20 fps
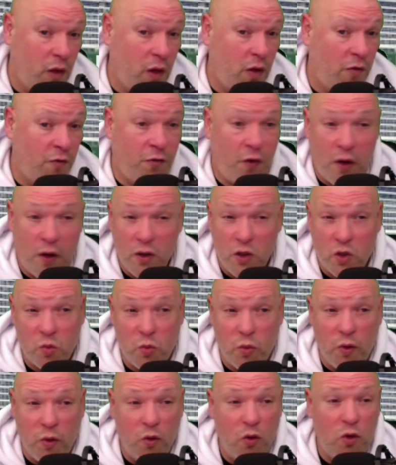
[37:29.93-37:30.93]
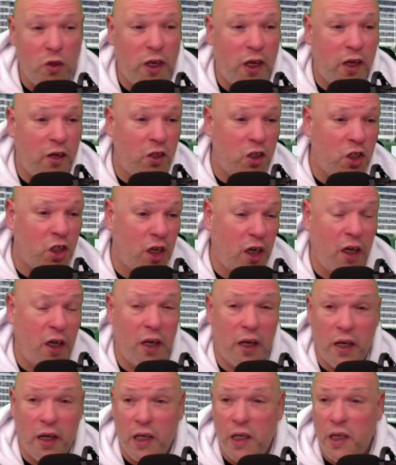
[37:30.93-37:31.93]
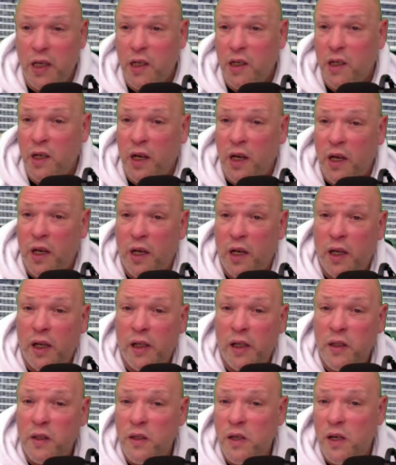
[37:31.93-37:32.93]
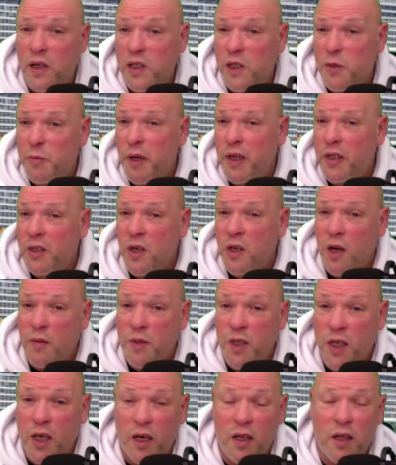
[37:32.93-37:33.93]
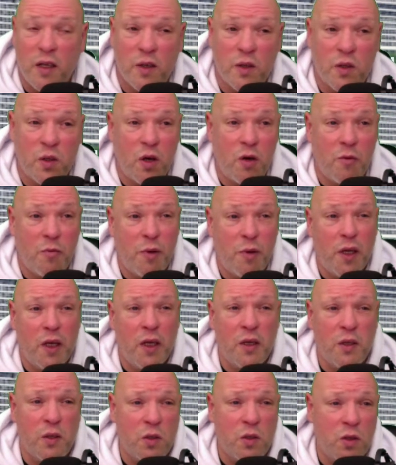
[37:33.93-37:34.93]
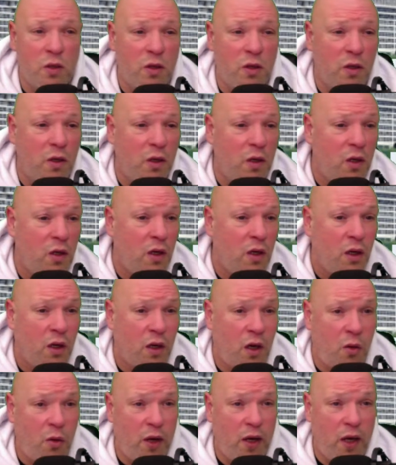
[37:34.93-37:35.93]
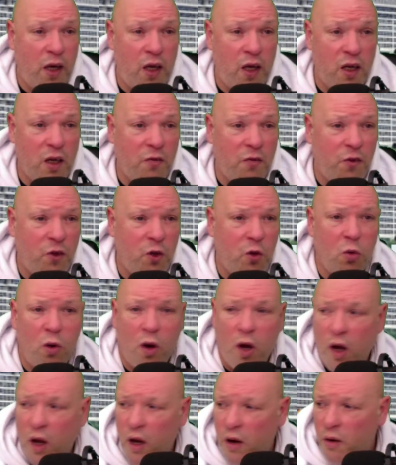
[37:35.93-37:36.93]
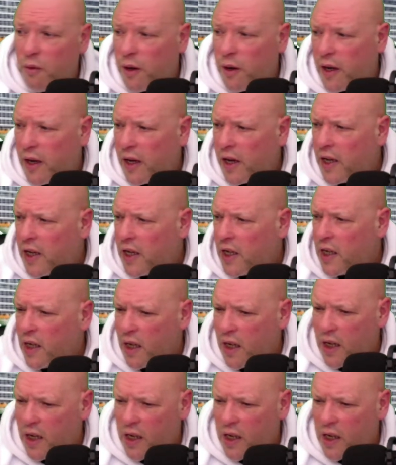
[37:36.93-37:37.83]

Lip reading: folks, we're all here to share and spend time together. So please go ahead. If you are a